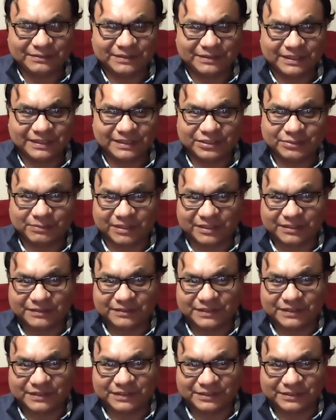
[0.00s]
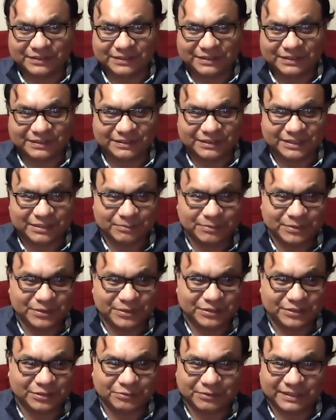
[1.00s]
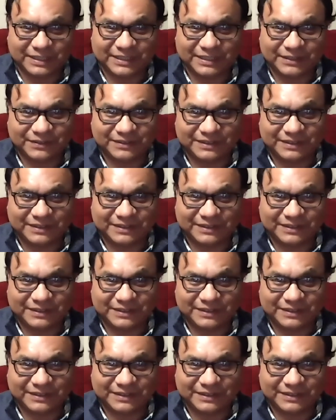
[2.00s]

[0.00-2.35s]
smartphone or your computer or whatever,